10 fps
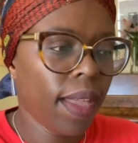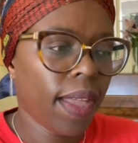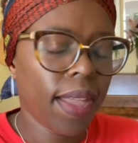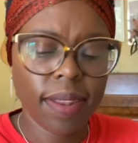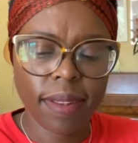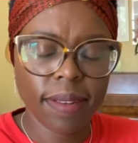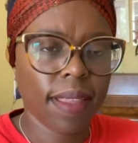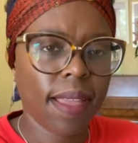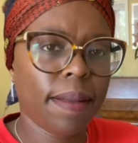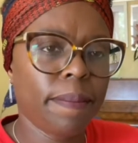And
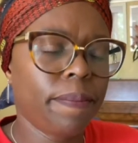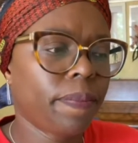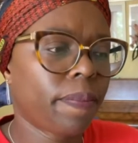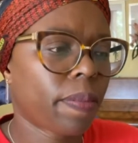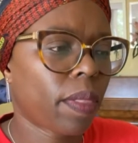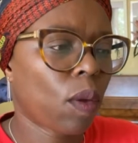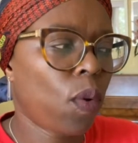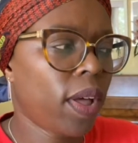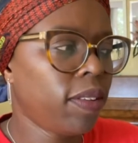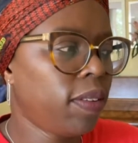
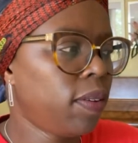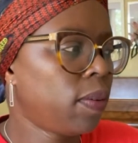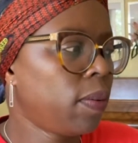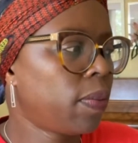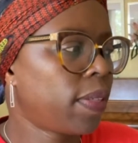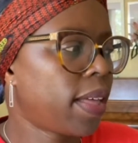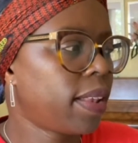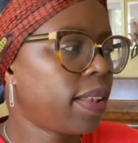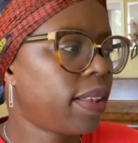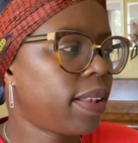whilst you do
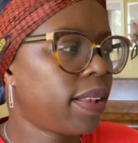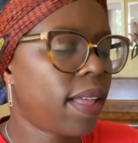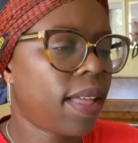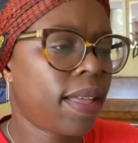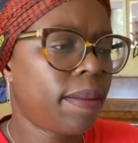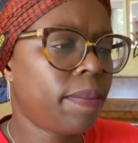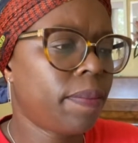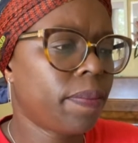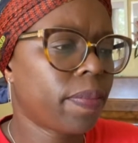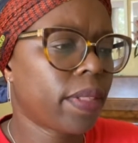that,
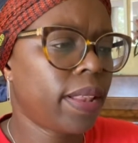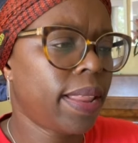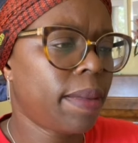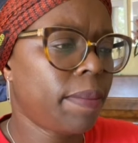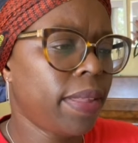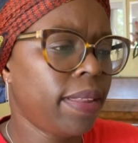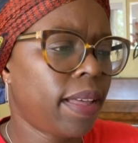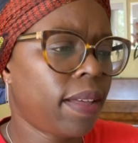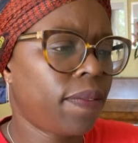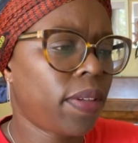let me
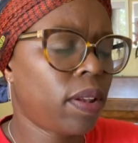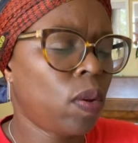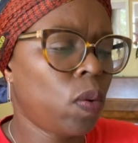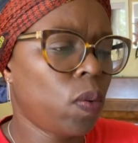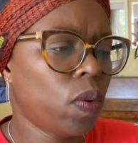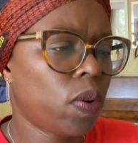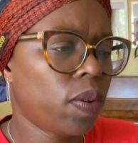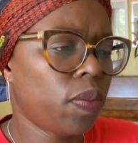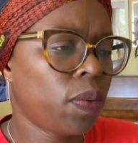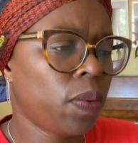have a look
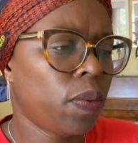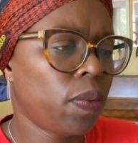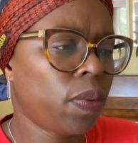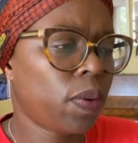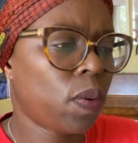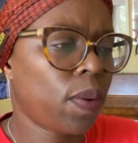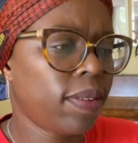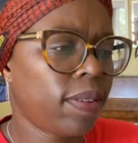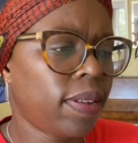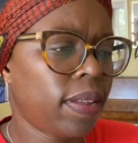through the
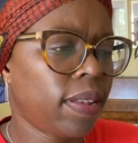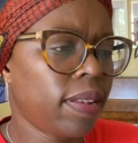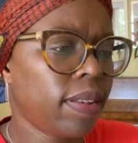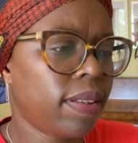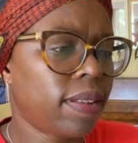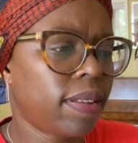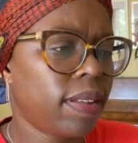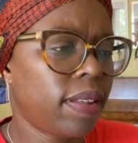questions.